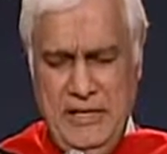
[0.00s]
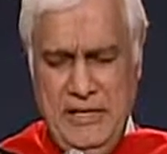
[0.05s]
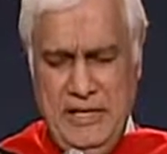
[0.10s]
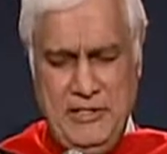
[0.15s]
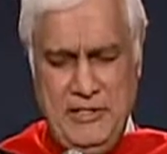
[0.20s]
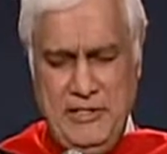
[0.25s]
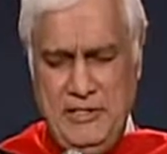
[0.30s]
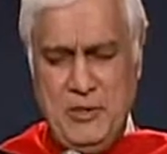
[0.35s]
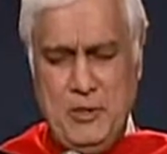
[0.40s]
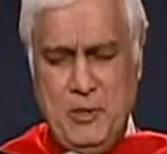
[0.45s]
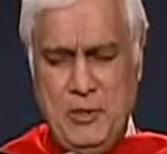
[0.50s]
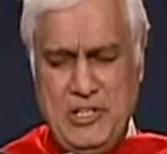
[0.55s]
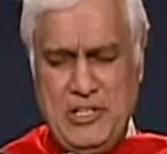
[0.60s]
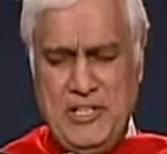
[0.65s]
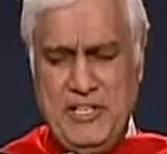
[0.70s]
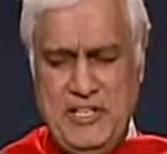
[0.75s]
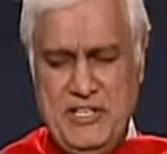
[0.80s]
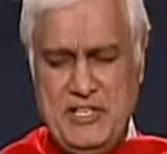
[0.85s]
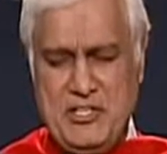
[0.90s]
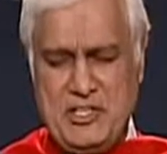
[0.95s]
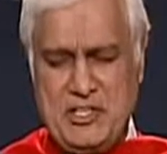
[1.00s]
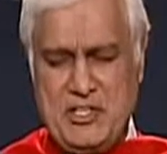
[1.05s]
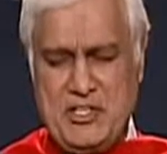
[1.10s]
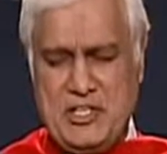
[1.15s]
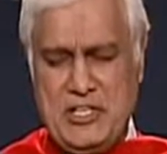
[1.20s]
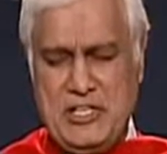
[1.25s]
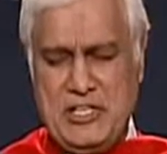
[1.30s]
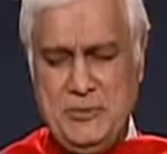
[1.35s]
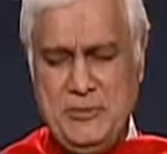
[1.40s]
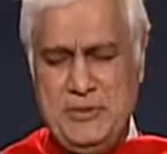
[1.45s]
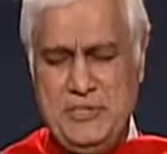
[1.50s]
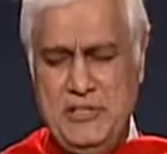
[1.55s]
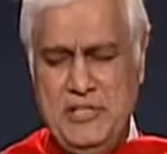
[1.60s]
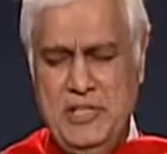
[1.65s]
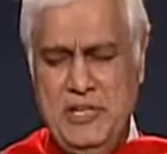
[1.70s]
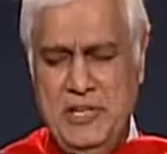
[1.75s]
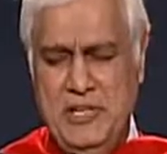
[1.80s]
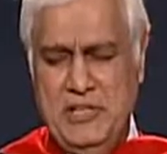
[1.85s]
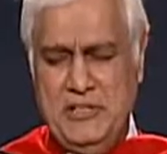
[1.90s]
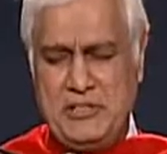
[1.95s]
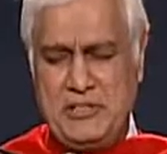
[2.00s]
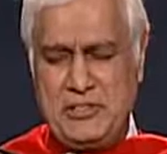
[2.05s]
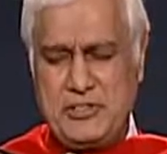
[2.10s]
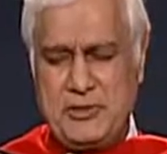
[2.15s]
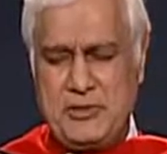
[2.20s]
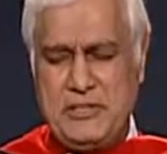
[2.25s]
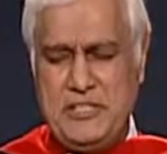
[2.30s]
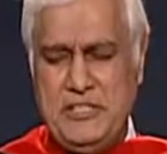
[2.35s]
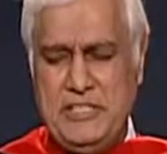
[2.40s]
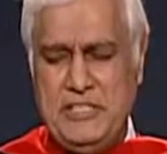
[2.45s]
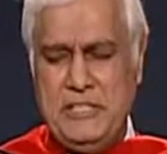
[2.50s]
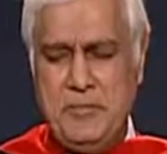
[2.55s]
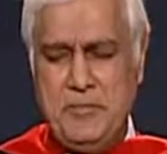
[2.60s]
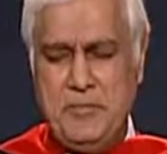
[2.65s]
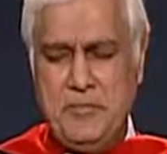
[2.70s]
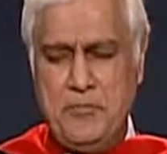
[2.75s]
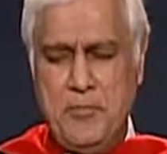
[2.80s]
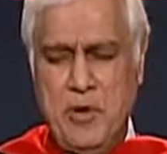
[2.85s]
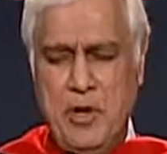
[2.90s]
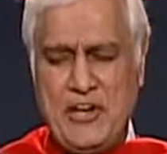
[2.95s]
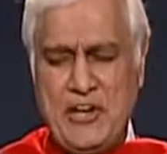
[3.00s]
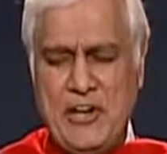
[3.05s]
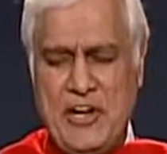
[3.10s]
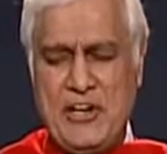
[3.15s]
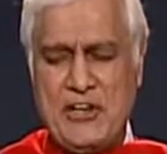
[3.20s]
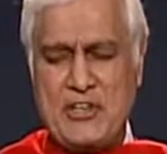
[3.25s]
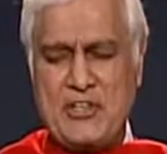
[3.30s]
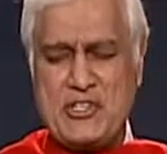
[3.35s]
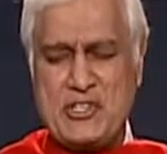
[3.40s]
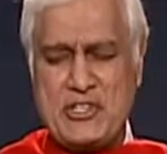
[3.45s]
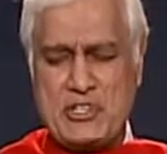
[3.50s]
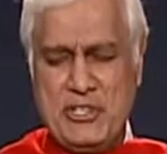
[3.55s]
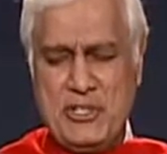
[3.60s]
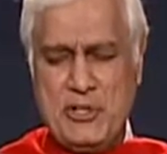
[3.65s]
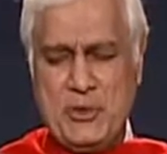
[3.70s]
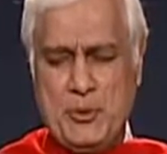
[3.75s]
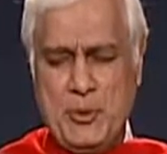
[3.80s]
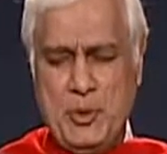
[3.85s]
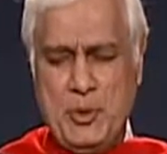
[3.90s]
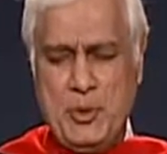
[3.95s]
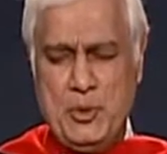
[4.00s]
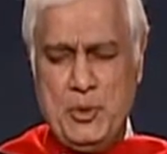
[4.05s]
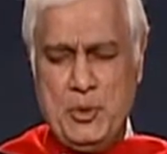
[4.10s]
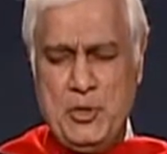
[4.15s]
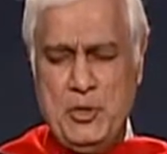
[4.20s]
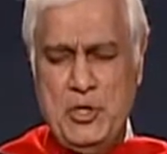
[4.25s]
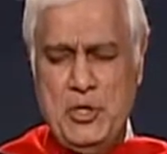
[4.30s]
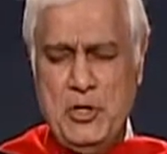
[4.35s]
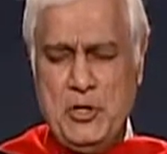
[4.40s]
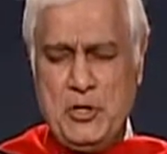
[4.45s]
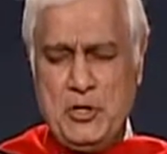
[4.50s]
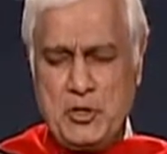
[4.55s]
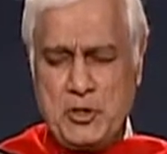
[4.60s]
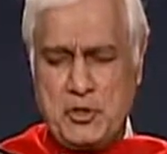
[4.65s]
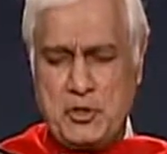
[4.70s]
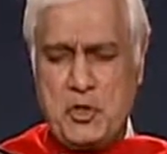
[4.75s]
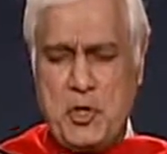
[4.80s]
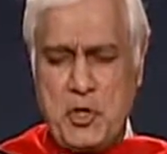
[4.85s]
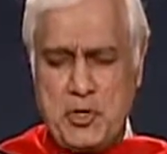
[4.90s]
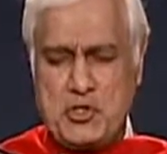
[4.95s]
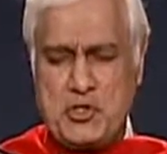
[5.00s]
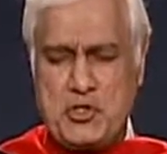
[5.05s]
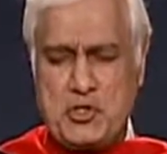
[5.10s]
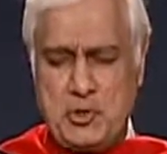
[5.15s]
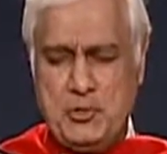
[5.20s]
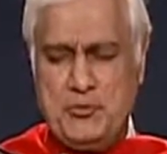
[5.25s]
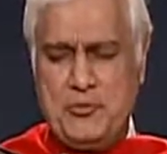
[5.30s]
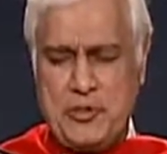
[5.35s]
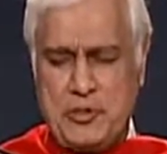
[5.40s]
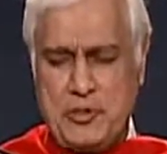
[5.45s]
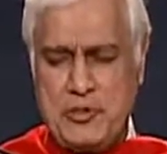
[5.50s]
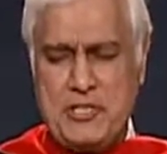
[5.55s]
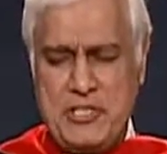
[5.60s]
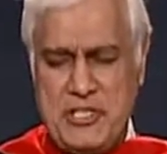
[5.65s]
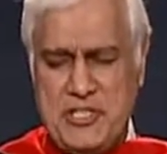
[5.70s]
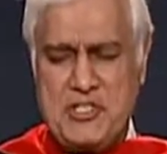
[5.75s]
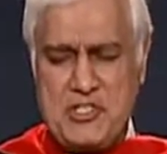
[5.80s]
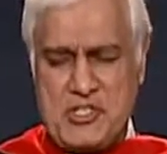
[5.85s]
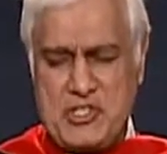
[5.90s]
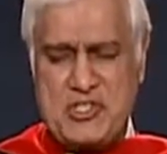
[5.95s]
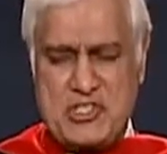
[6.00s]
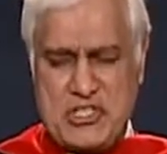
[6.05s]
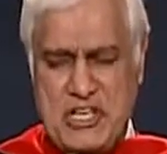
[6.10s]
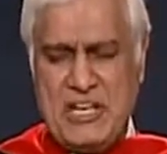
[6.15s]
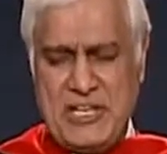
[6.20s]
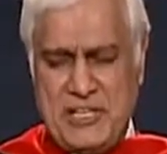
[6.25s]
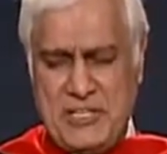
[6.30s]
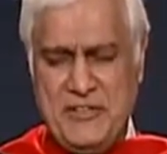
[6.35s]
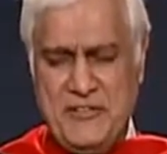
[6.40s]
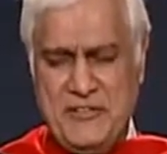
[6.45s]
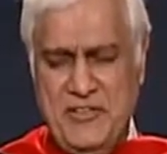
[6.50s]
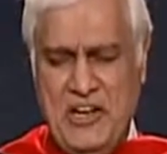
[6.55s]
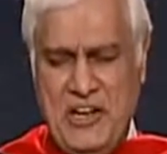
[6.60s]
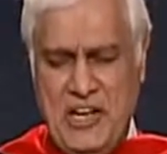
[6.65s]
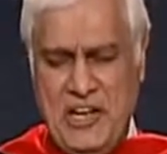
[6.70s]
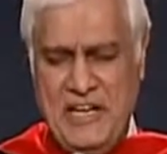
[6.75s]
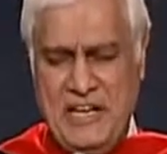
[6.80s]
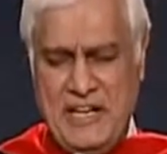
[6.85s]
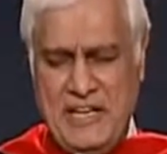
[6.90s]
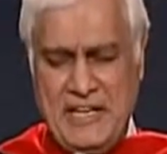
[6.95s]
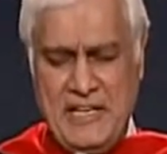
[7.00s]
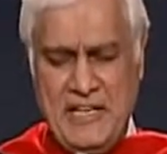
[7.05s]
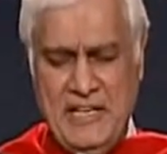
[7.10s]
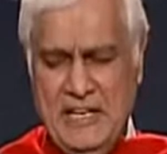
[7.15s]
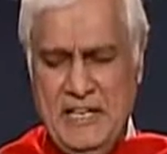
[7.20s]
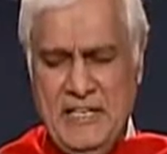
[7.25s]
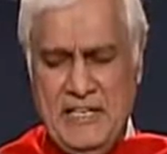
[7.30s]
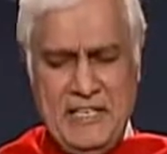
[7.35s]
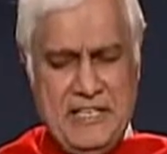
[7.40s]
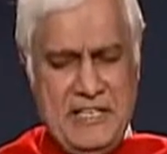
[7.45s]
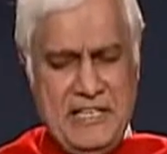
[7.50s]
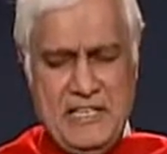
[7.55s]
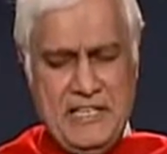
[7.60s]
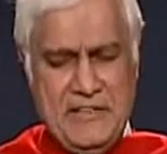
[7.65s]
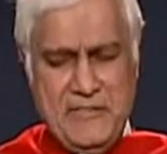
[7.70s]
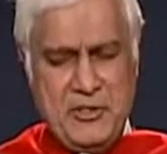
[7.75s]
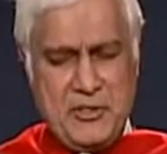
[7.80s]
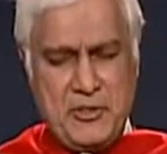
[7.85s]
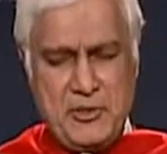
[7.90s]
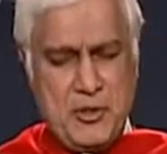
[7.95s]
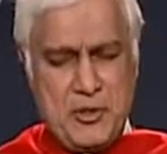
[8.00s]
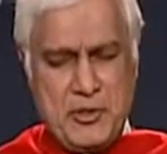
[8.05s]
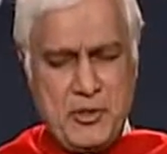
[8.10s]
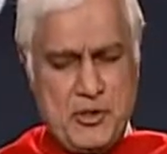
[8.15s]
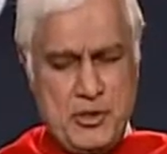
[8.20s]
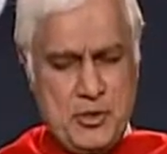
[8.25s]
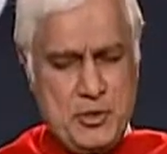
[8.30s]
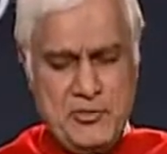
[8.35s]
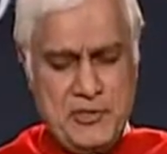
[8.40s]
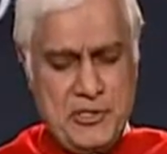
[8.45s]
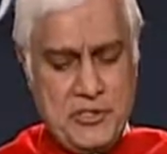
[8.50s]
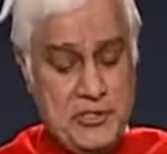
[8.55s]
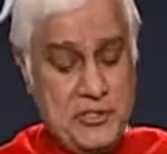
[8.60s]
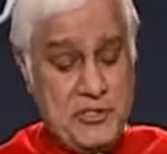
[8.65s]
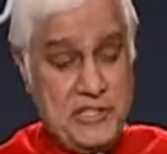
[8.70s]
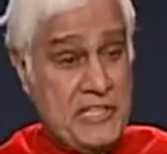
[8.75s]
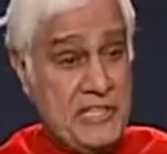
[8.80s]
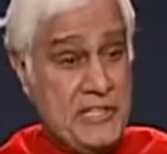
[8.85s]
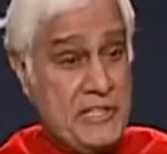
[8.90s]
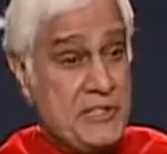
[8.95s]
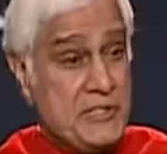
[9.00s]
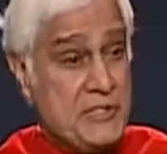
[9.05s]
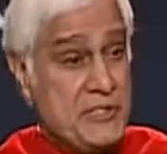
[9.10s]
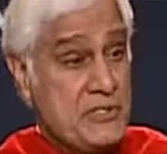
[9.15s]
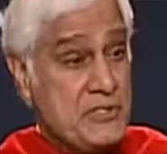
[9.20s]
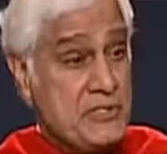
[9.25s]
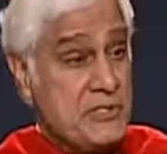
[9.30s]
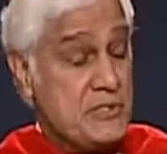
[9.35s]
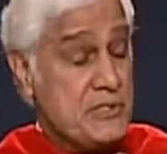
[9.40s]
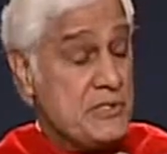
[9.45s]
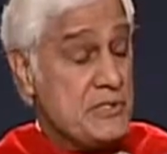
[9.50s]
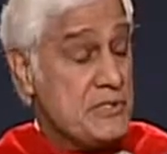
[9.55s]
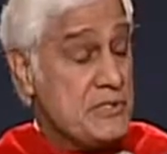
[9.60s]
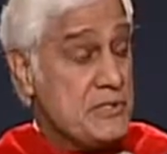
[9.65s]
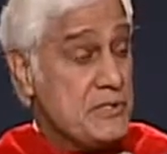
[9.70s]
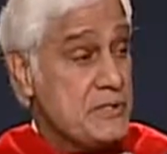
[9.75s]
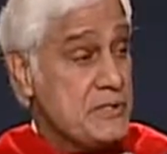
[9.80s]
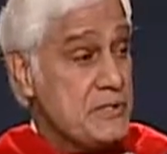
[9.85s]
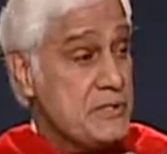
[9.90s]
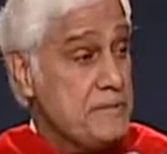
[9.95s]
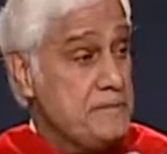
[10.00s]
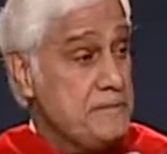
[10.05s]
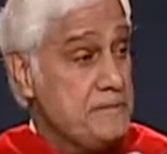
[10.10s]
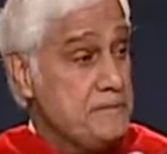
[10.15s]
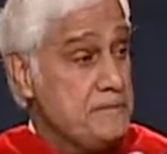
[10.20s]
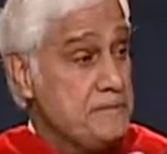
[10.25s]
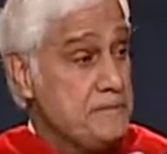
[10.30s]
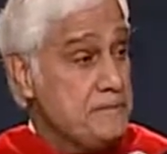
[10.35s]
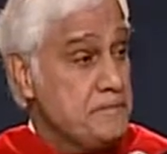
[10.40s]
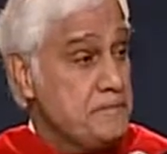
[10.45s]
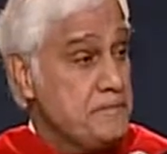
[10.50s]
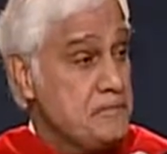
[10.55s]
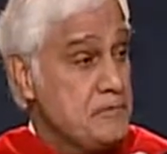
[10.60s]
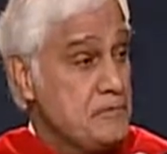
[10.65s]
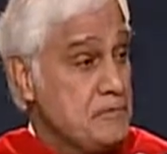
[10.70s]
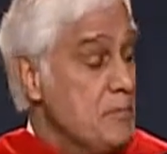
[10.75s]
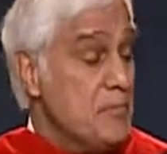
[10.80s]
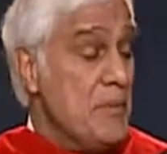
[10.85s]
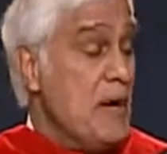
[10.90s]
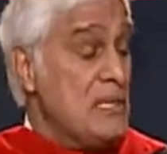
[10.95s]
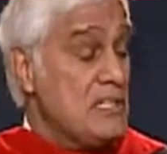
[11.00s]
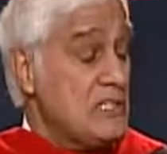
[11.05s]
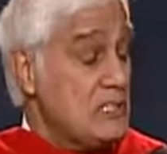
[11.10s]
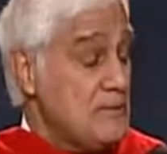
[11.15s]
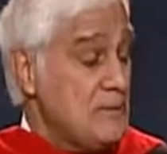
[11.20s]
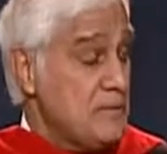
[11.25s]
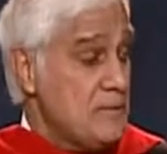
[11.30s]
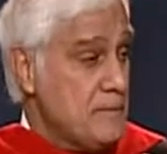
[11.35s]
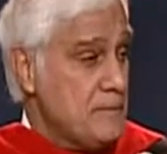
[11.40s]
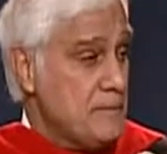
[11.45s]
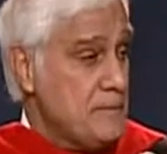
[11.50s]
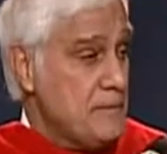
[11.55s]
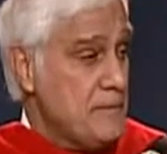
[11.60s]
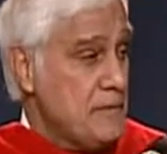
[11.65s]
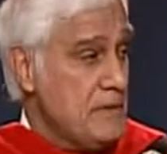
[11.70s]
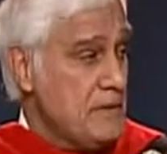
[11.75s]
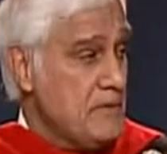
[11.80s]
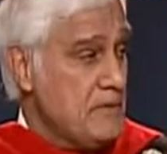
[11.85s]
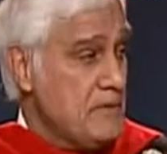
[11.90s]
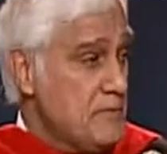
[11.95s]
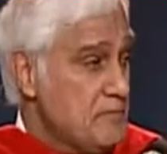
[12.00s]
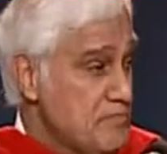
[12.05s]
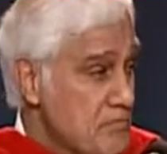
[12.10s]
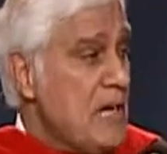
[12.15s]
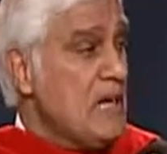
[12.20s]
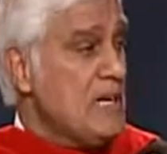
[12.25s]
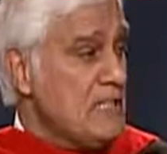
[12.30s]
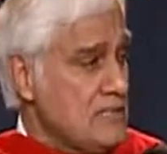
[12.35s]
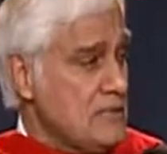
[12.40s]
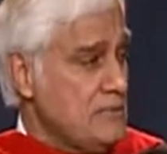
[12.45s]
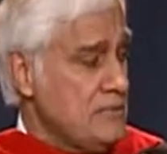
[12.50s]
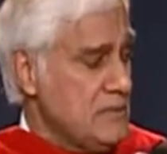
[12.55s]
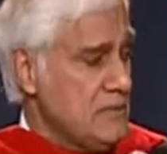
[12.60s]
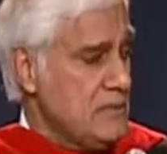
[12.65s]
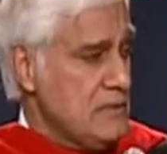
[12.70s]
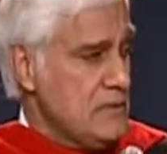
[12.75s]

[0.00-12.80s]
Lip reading: And you know what, ladies and gentlemen? 3 monarchs in a row crossed over to His side of the line. He never crossed over to theirs. Remarkable, remarkable.